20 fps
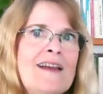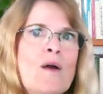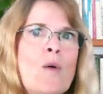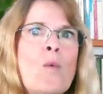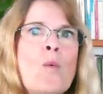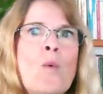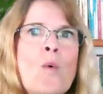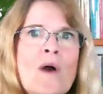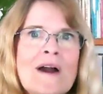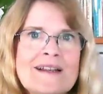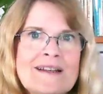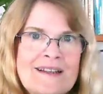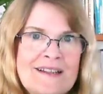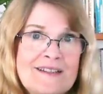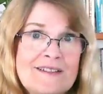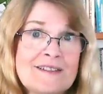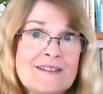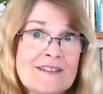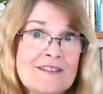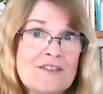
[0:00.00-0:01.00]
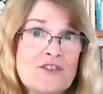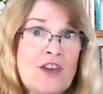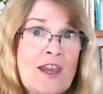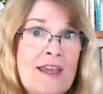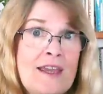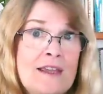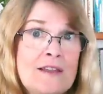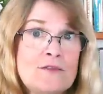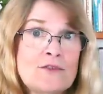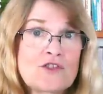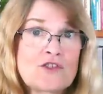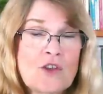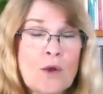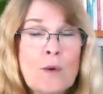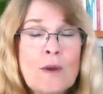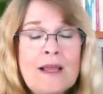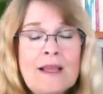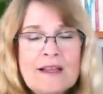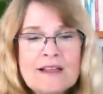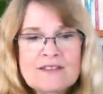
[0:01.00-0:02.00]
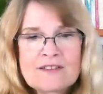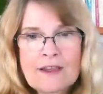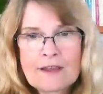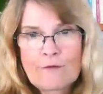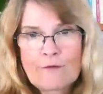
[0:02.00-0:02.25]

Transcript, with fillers: what needs needs change. So it's like